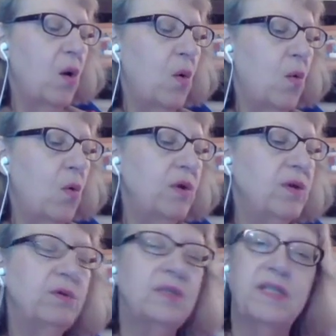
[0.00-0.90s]
Or
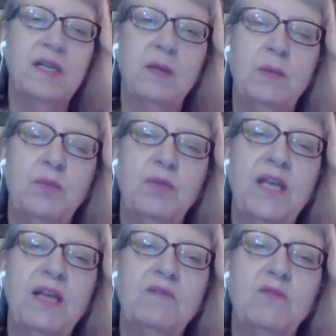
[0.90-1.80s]
you could put
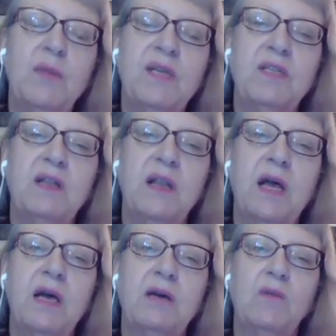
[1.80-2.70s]
that information in
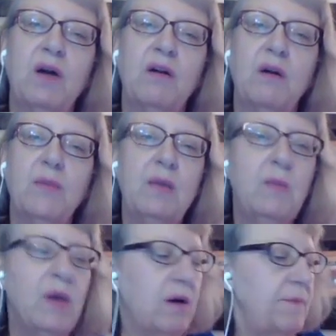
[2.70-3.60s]
a welcome
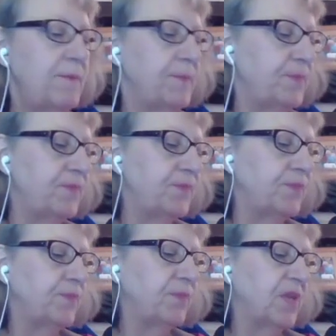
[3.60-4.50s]
email.
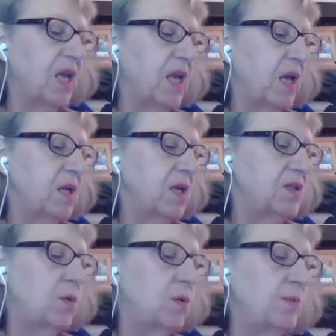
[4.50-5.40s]

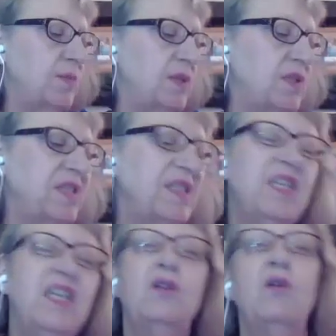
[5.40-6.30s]
So
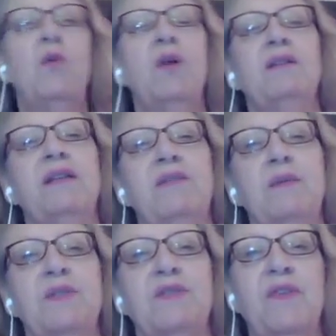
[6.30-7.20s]
you don't want to leave
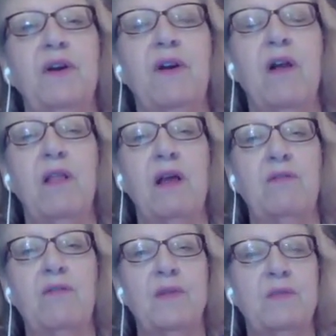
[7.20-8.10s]
them to figure it all
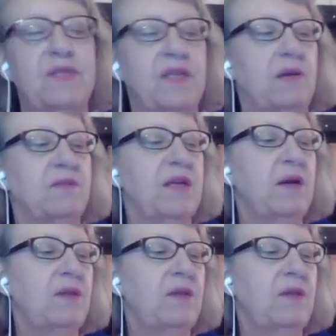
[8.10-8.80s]
out for themselves.